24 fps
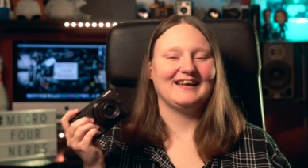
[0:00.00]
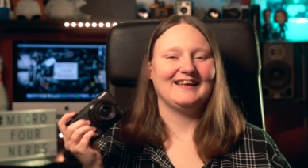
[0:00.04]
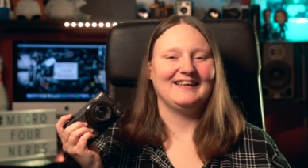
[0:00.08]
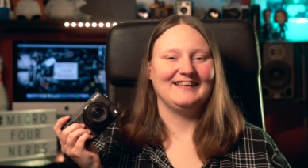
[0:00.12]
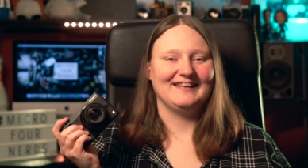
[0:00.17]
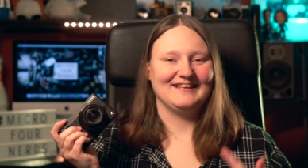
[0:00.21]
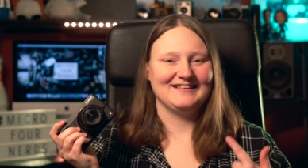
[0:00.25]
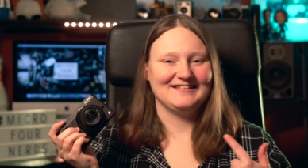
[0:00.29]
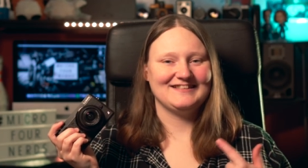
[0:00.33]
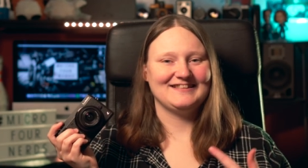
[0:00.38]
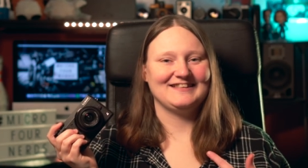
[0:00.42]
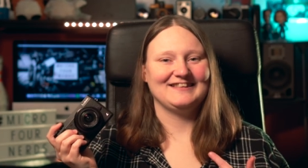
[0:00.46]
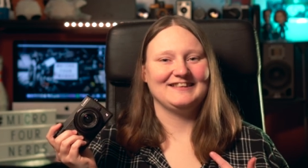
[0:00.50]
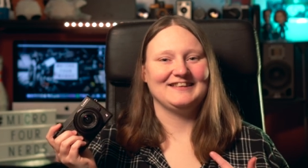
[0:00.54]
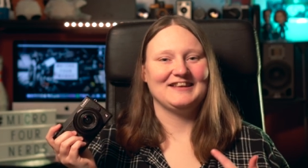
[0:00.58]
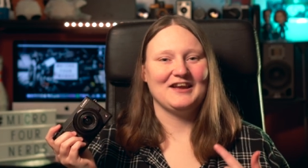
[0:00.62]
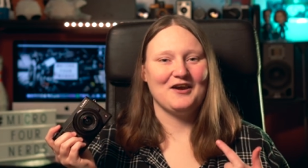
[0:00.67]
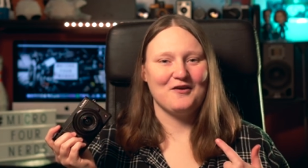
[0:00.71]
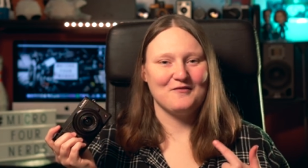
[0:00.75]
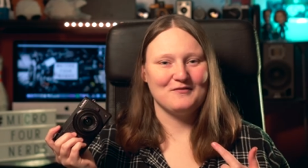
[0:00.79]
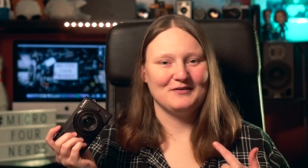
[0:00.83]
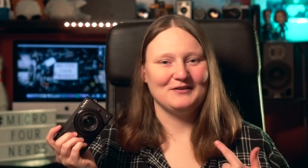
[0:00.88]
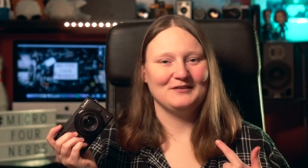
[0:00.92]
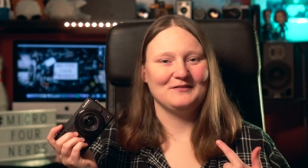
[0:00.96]
and that's to
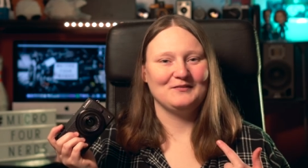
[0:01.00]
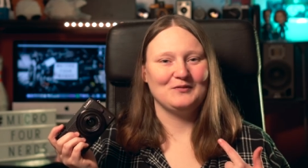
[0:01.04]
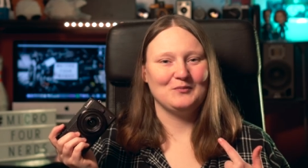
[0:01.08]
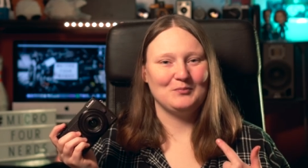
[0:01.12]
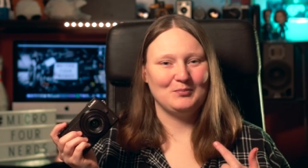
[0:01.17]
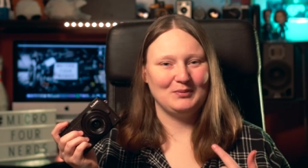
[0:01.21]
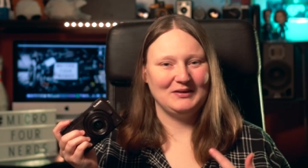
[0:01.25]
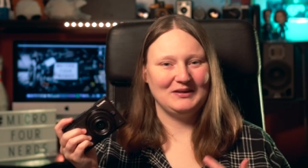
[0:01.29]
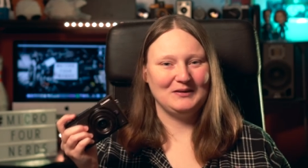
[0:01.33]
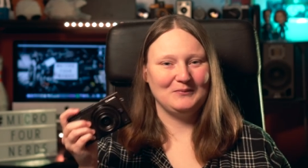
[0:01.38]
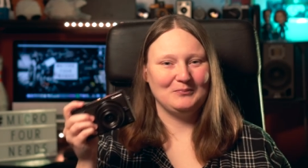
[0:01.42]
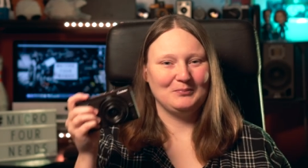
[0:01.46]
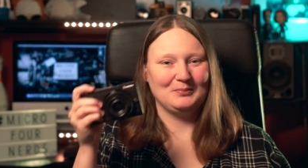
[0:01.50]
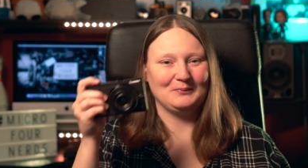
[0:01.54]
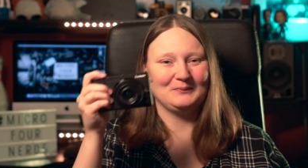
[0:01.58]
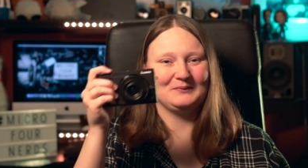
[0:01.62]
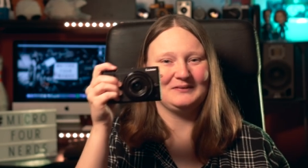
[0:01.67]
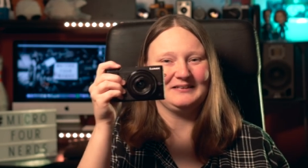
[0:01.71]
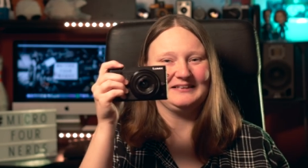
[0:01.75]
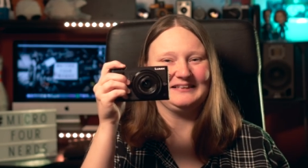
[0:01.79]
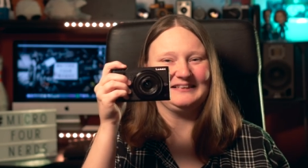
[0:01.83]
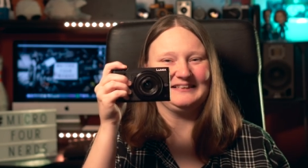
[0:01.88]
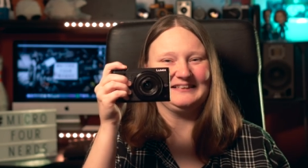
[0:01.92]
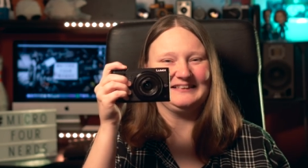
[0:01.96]
get rid of the beep.
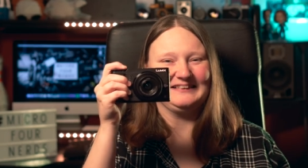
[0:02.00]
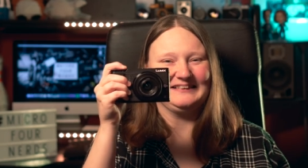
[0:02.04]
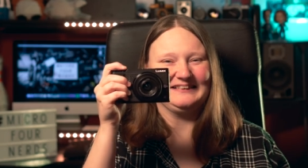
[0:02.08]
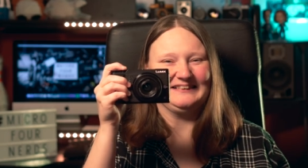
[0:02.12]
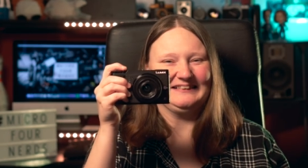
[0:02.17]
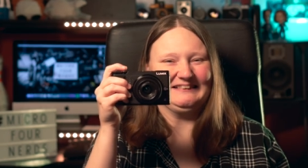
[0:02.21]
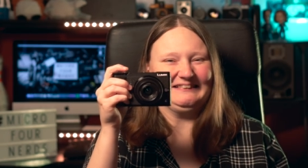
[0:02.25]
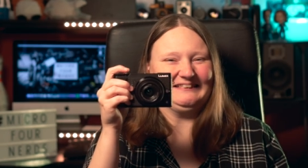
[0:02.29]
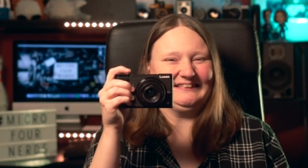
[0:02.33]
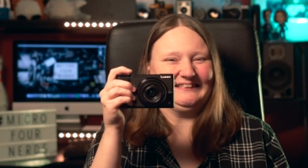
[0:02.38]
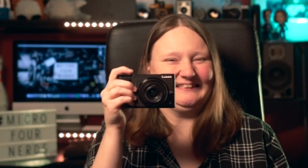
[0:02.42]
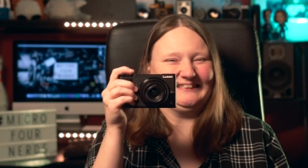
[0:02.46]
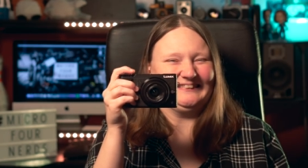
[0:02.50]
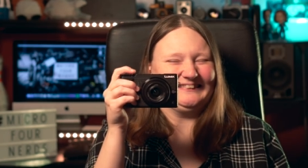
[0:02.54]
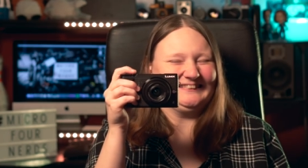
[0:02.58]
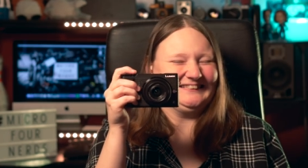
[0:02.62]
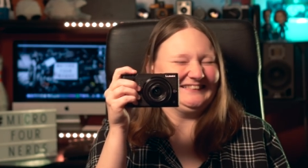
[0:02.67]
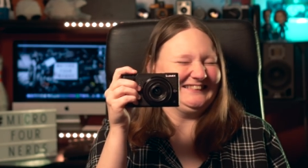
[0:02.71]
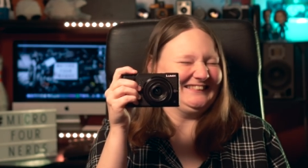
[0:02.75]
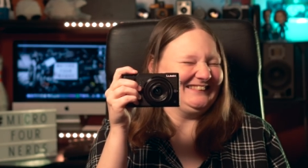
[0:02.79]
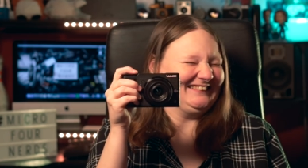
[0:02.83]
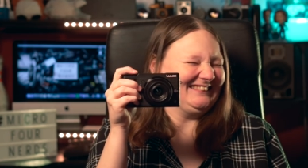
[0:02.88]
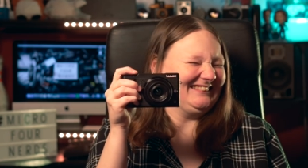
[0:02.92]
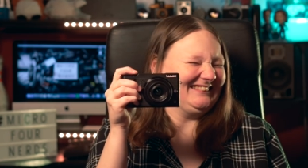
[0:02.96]
Ugh.